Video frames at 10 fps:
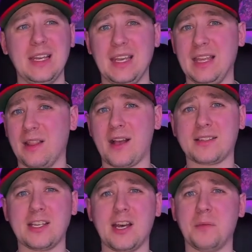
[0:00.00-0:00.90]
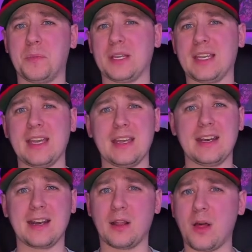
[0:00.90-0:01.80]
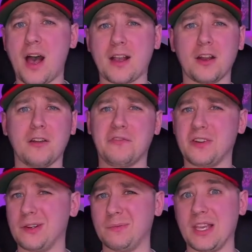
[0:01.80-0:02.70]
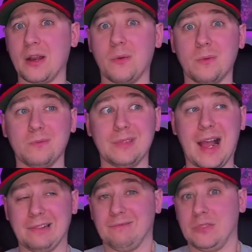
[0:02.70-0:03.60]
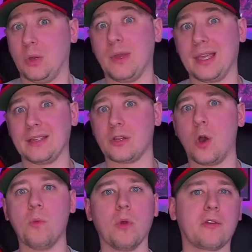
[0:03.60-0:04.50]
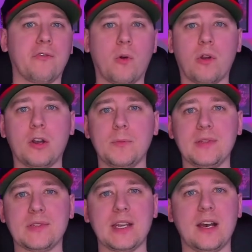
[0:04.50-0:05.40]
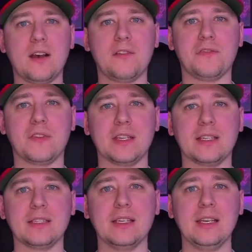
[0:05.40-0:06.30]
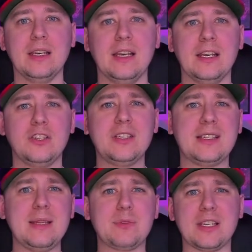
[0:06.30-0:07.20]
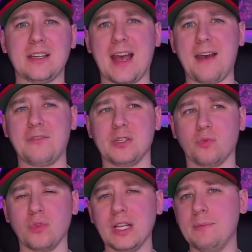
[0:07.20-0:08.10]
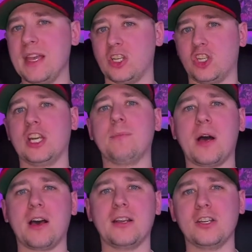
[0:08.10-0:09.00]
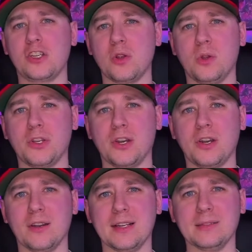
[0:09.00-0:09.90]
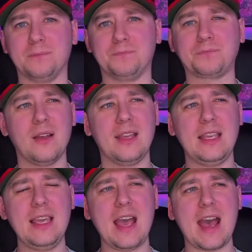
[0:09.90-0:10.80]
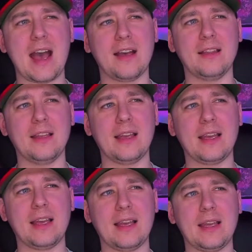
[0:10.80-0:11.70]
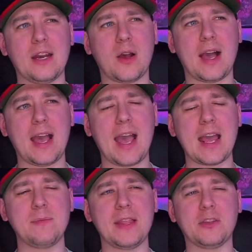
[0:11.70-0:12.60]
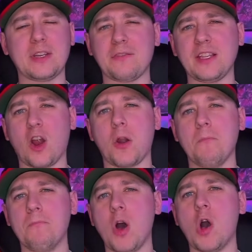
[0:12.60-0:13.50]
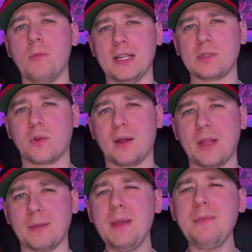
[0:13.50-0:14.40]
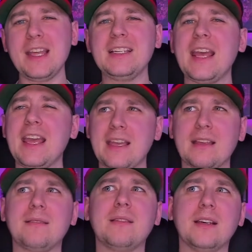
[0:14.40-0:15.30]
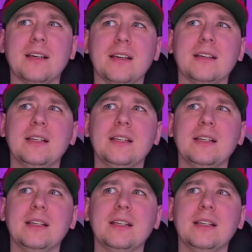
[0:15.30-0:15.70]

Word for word: He locks up a kid in a locker for, you know, not doing his homework for him and stuff, and just seems to have this really big chip on his shoulder. And yeah, eh, you know, I admit there definitely are moments where I'm like, maybe they take the